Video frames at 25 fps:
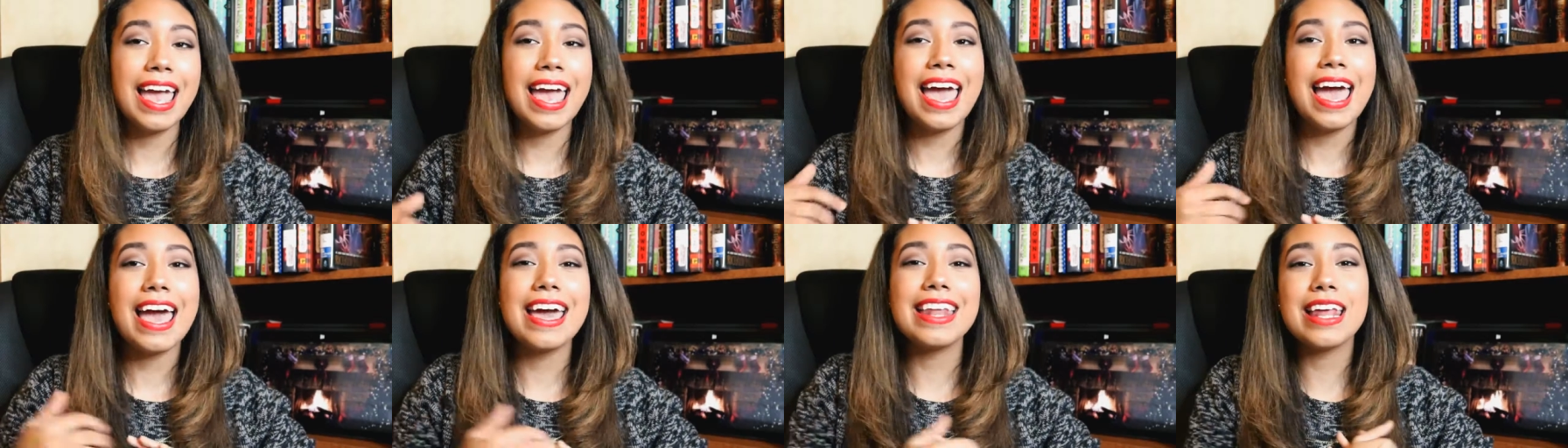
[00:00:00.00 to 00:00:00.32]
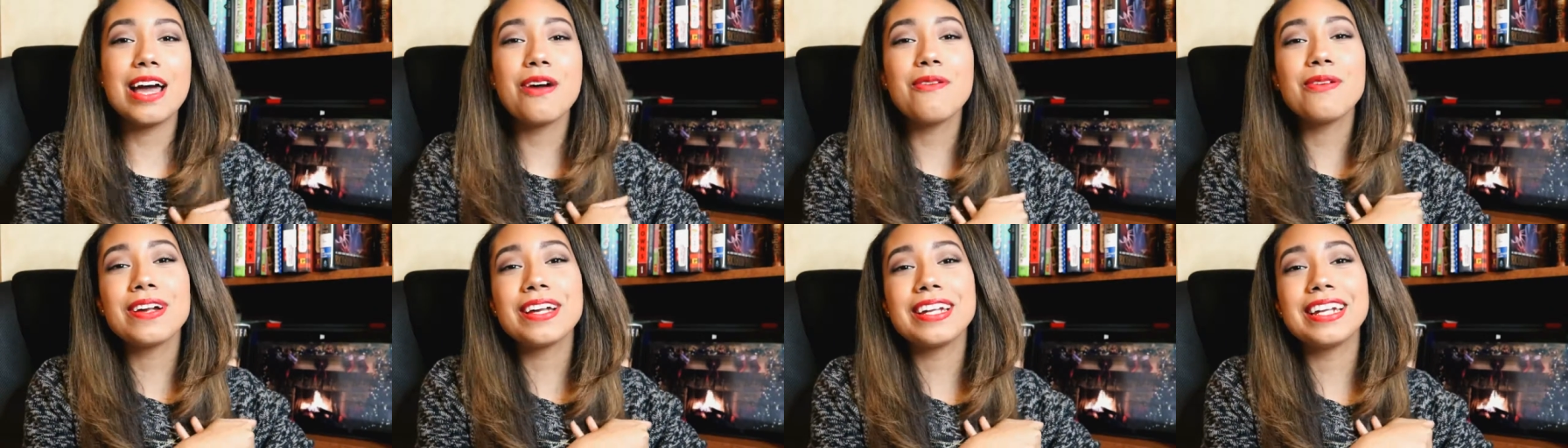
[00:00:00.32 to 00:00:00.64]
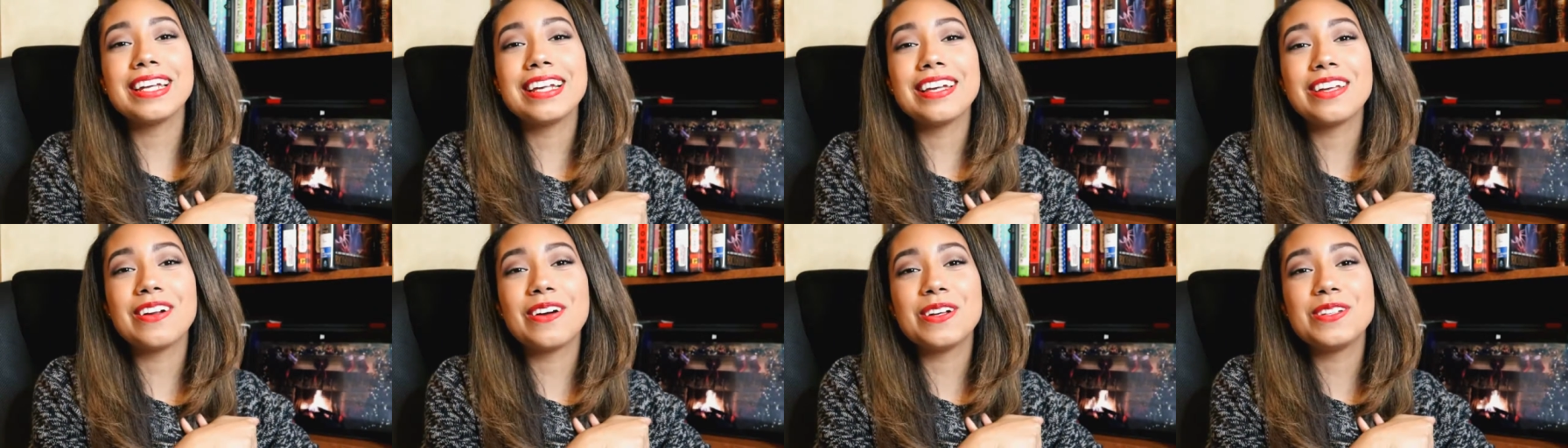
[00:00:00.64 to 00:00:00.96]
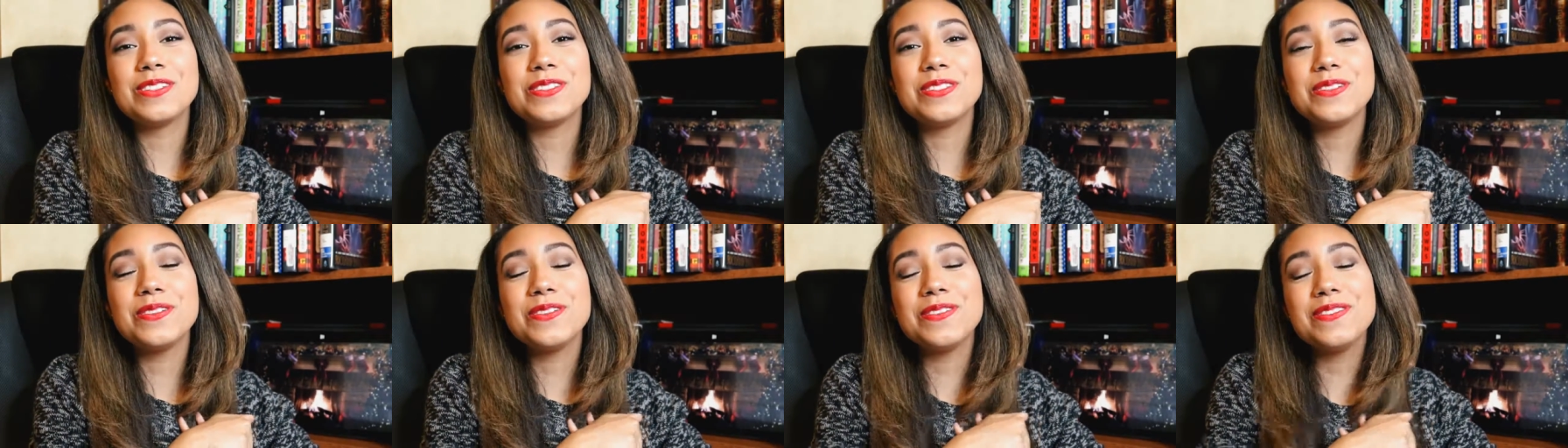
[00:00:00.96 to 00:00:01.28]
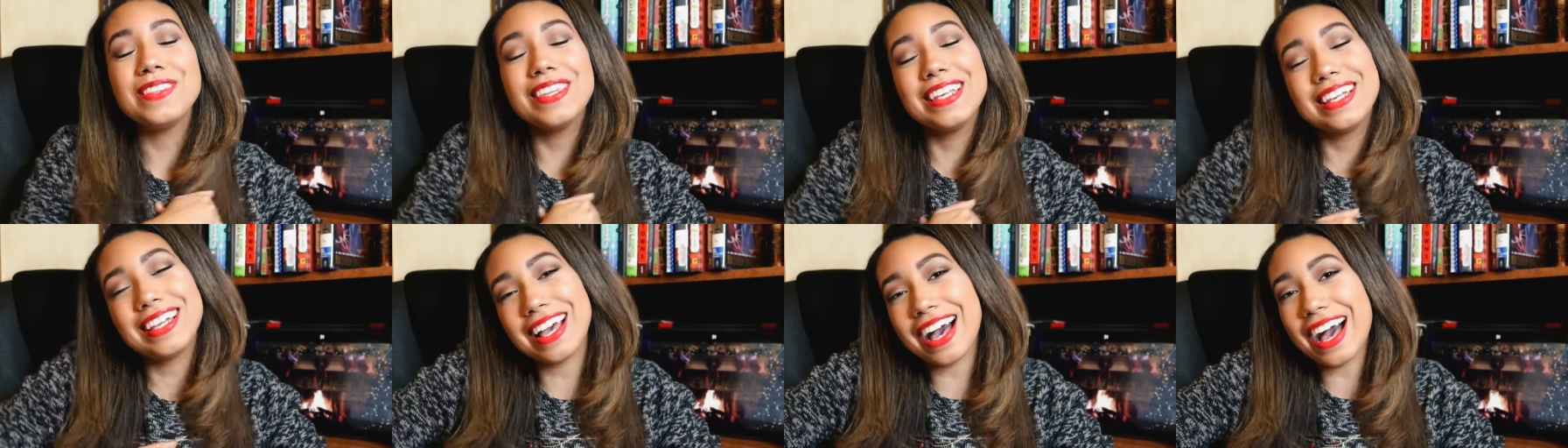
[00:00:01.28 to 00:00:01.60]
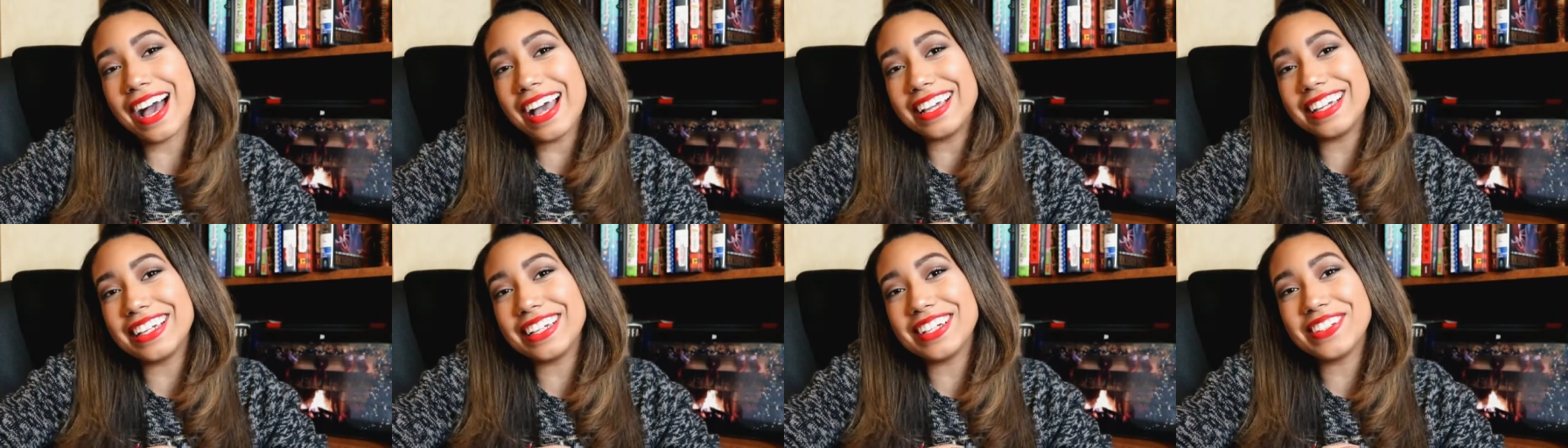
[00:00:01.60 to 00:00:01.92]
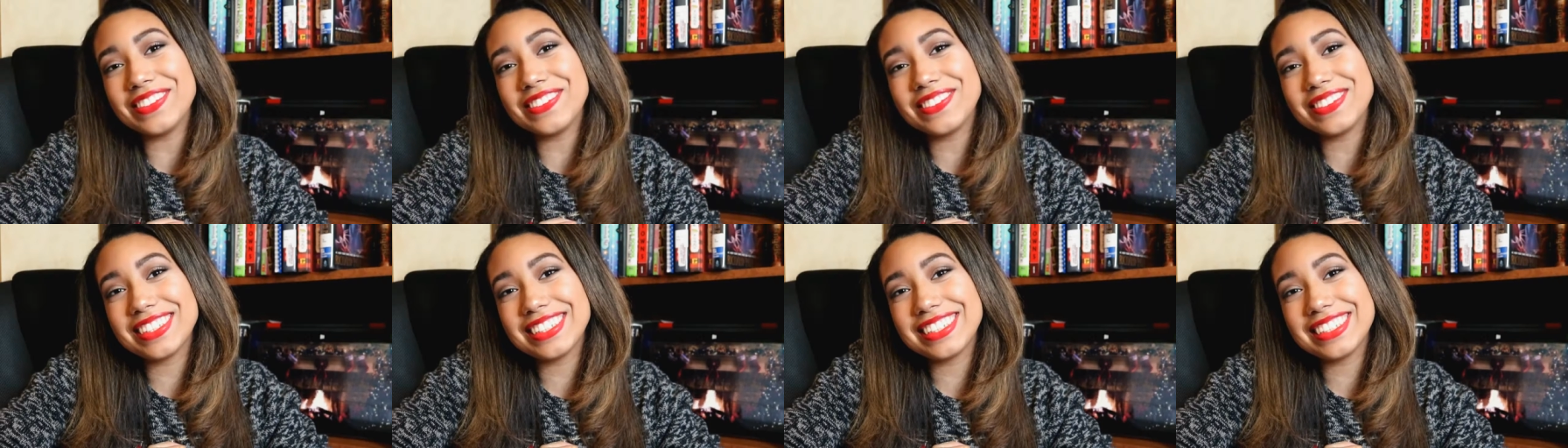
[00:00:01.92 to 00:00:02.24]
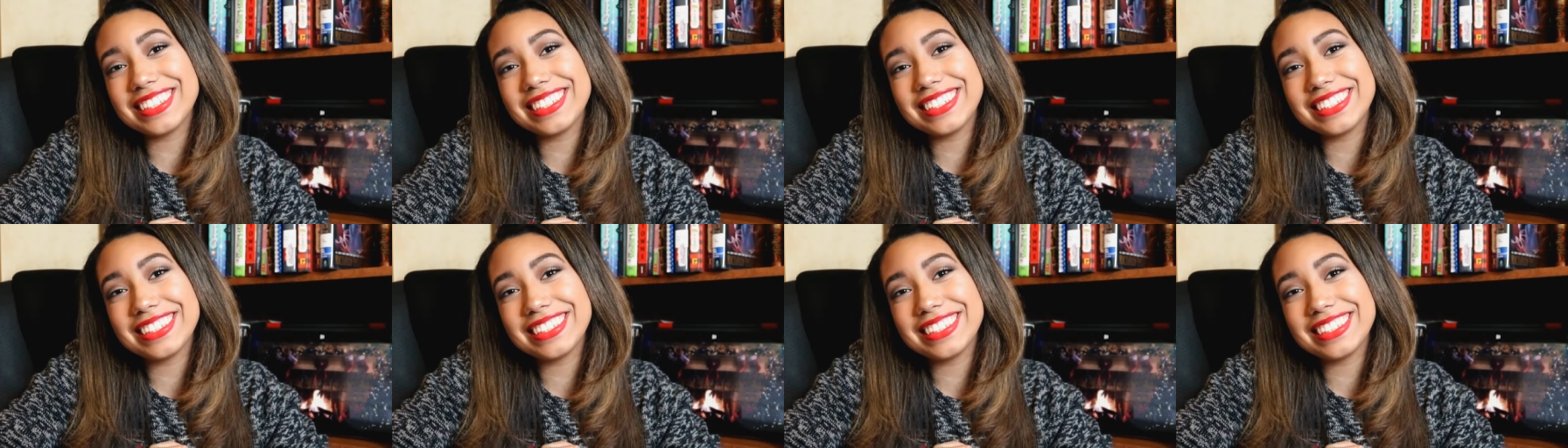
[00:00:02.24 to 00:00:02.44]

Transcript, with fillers: And now we're gonna get on to the guy gifts.